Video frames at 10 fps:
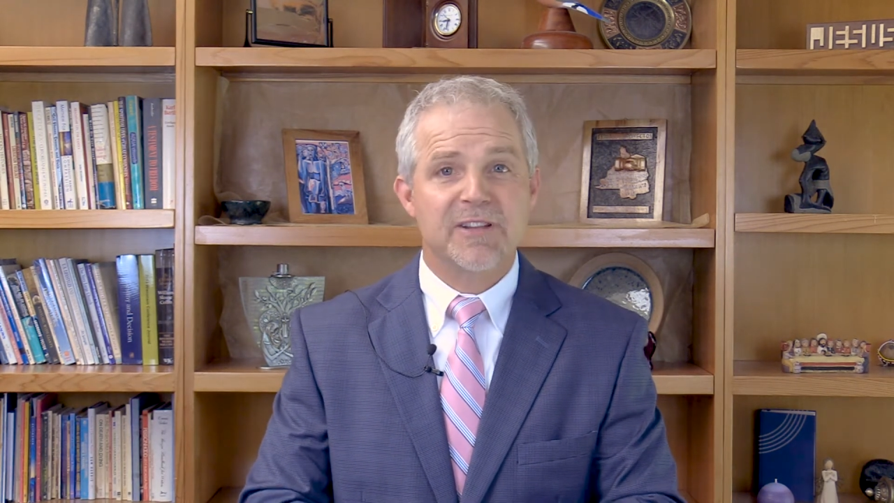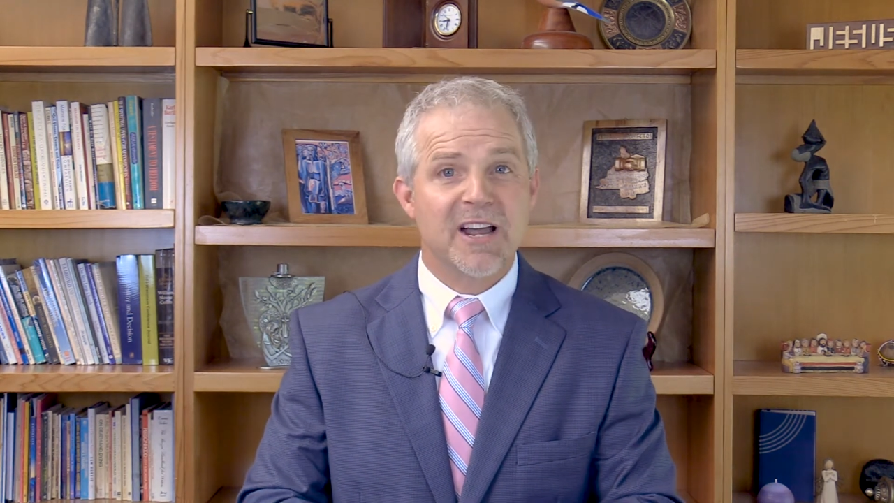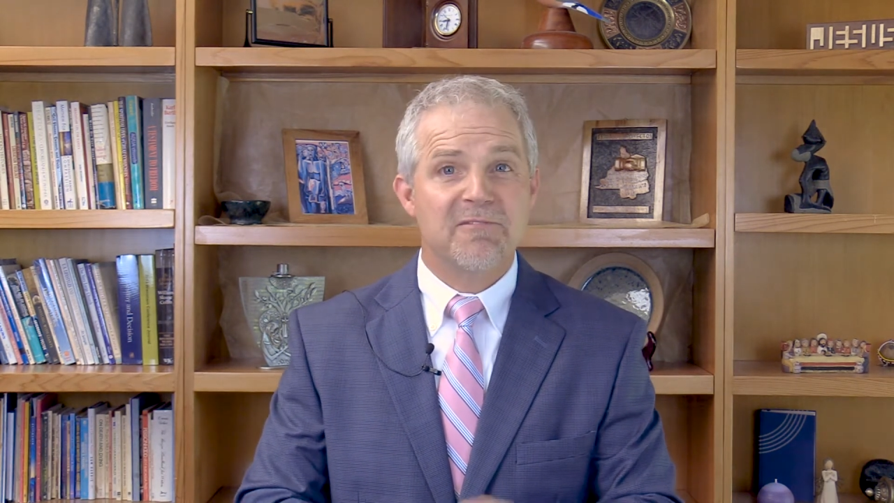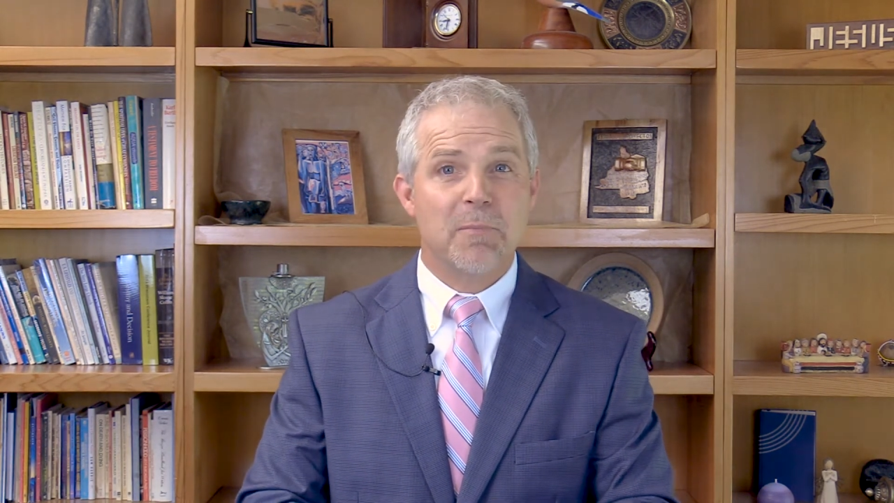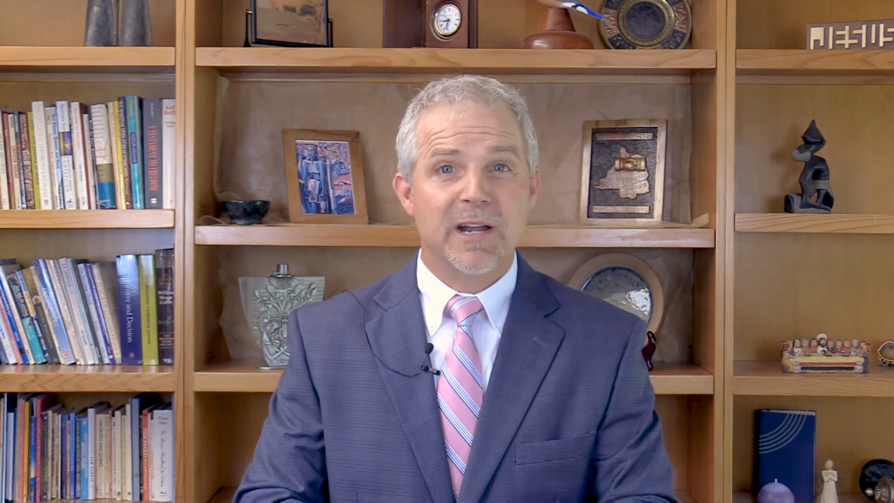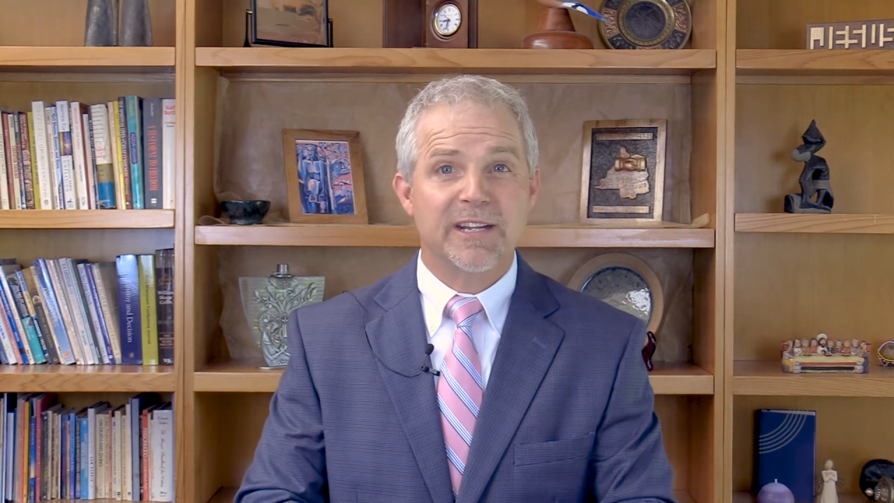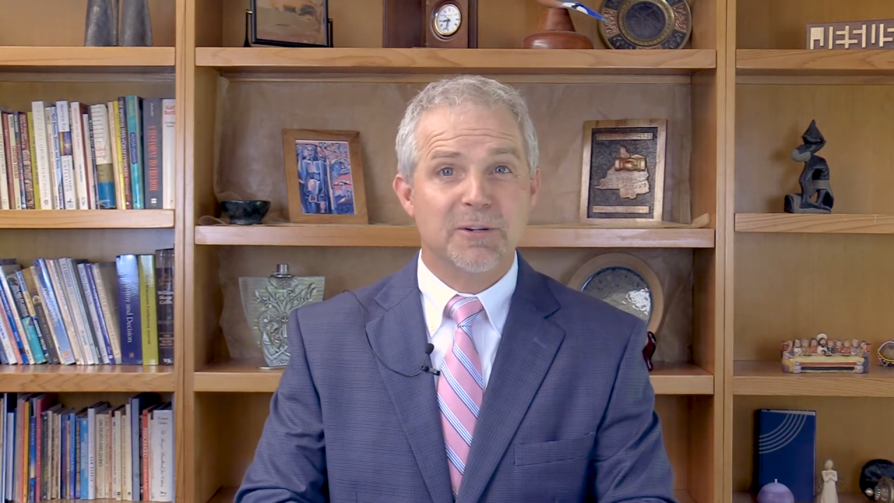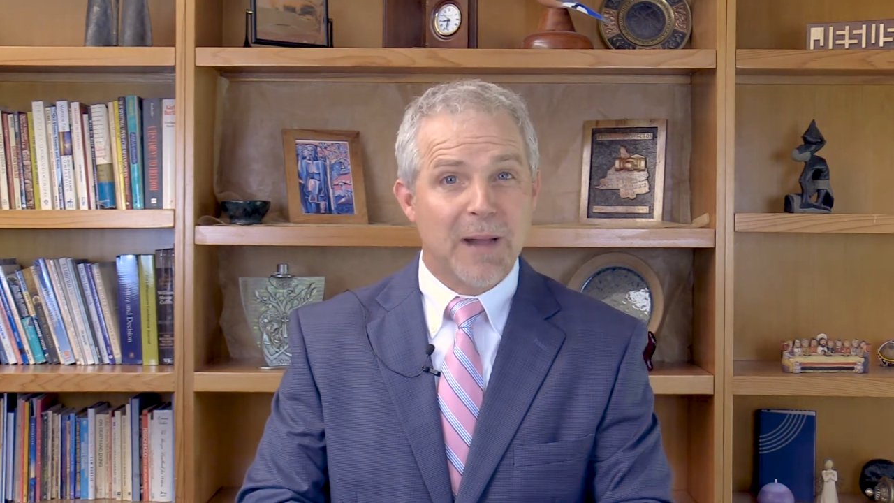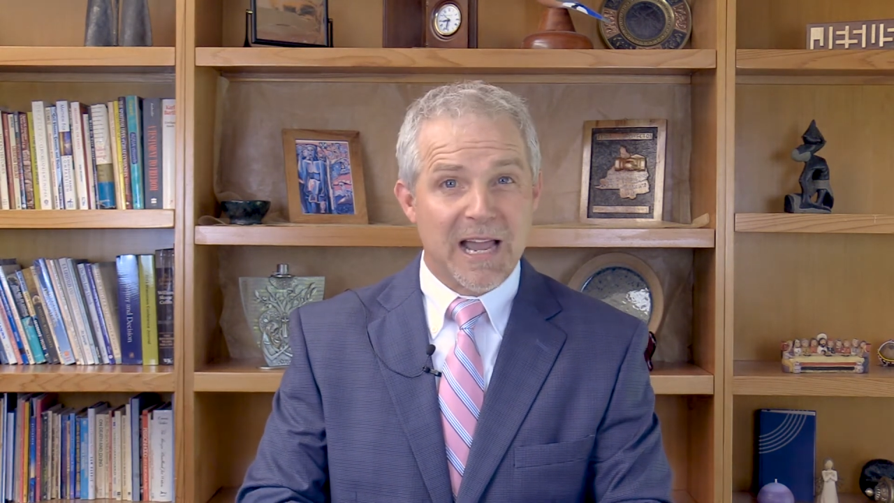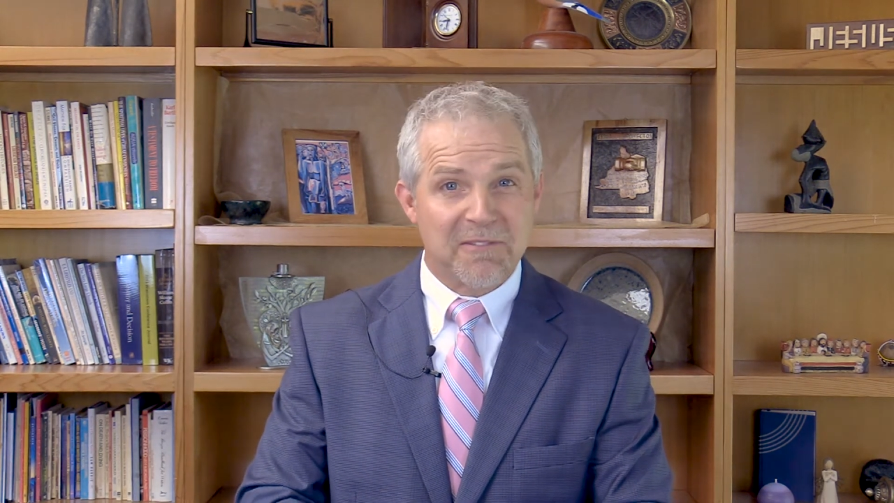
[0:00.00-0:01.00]
enough money
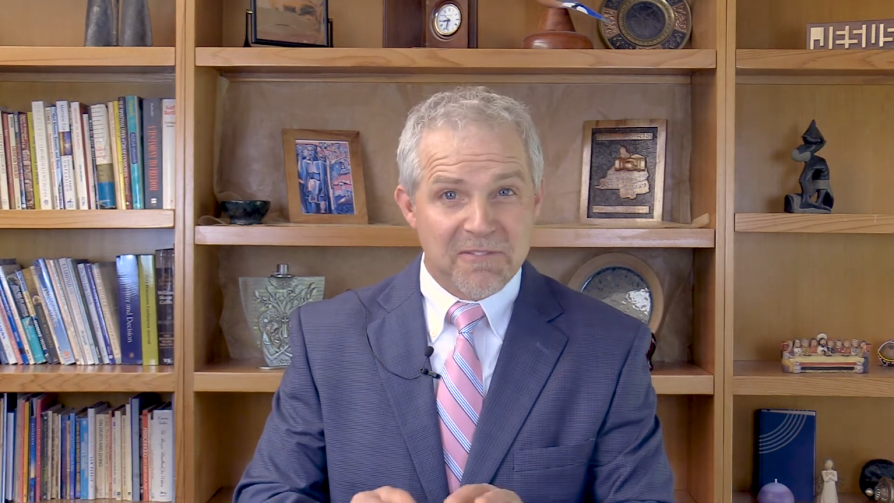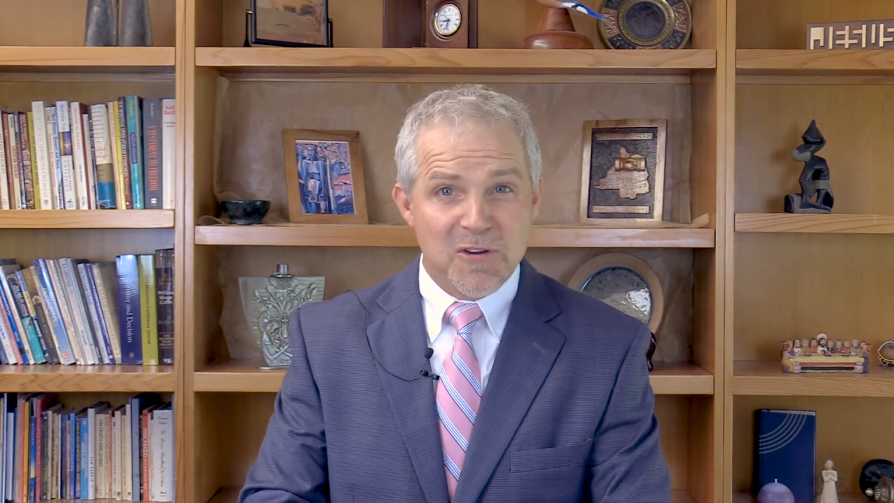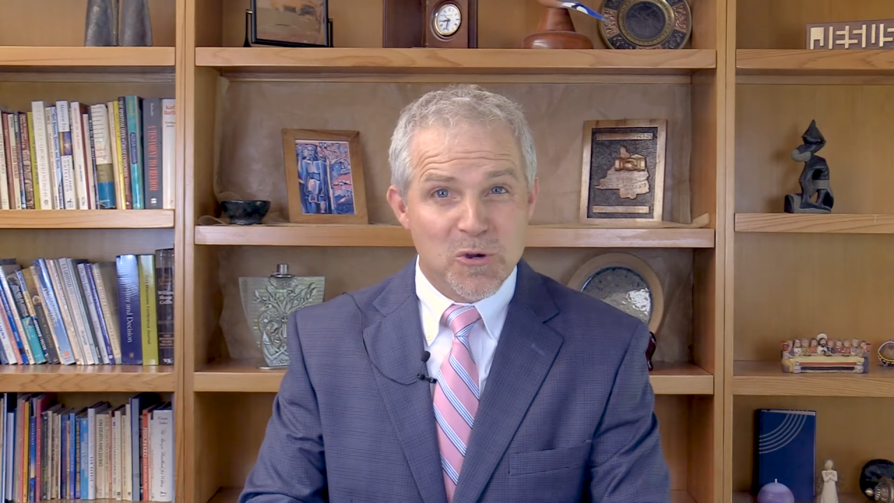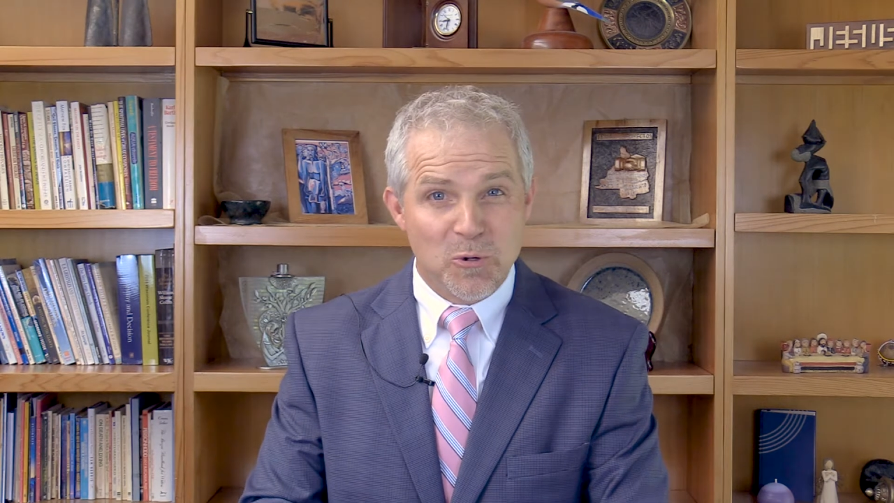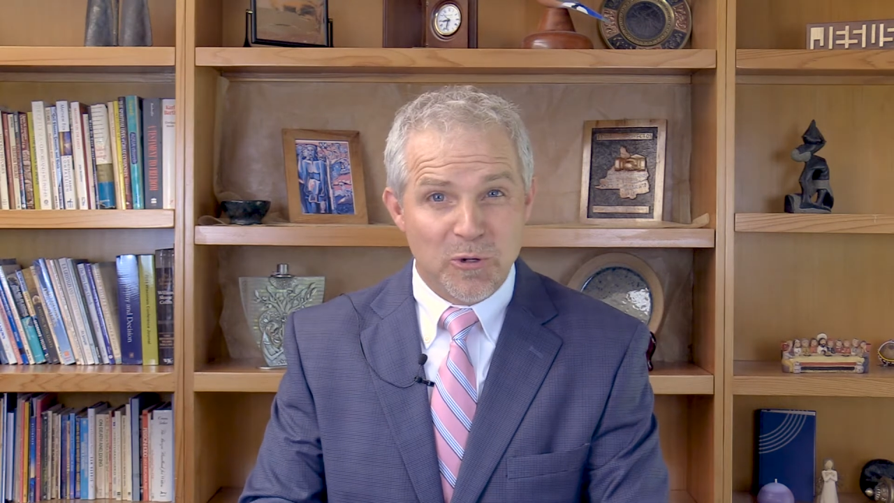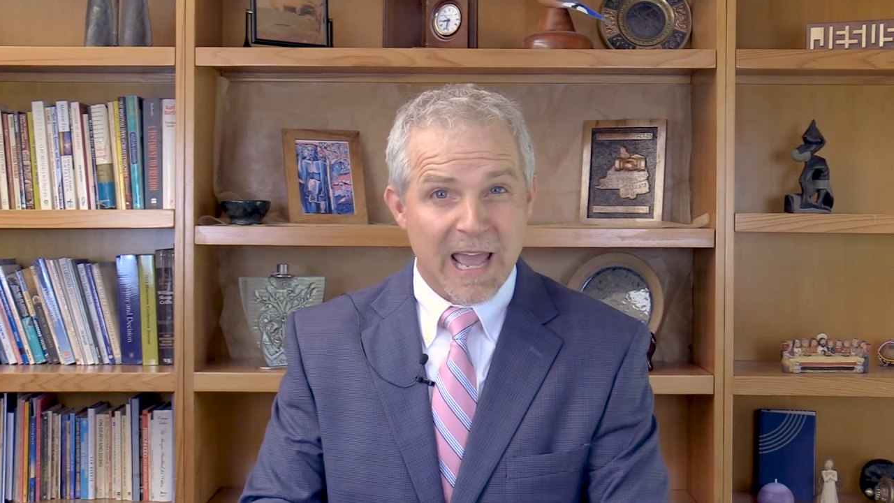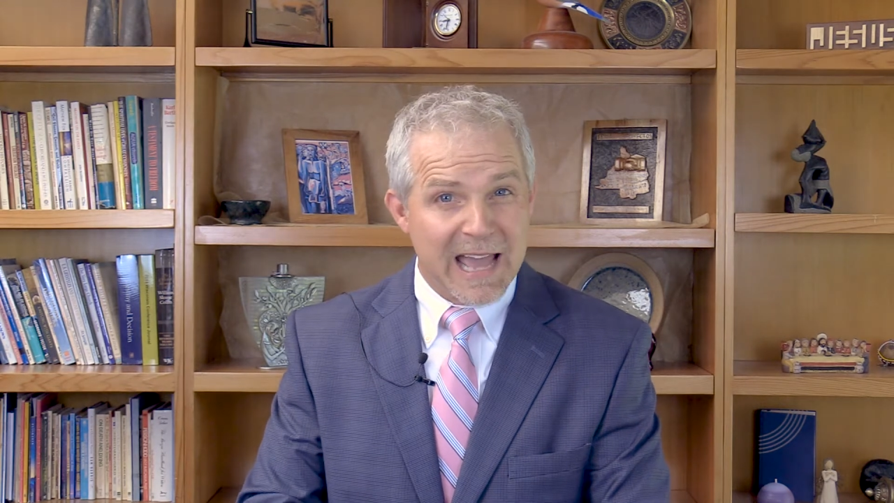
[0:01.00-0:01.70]
to buy food